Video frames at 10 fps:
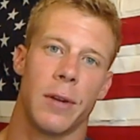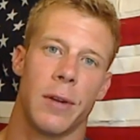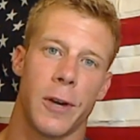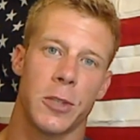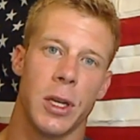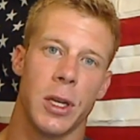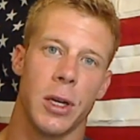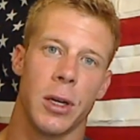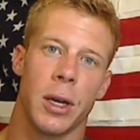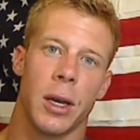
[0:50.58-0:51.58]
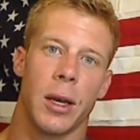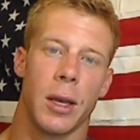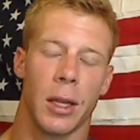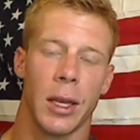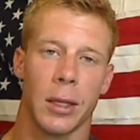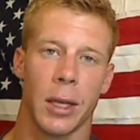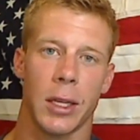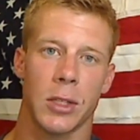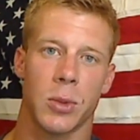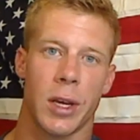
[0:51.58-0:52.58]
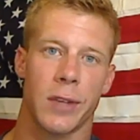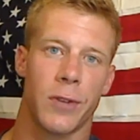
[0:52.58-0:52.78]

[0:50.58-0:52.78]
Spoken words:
My freshman year at Lincoln Land is when I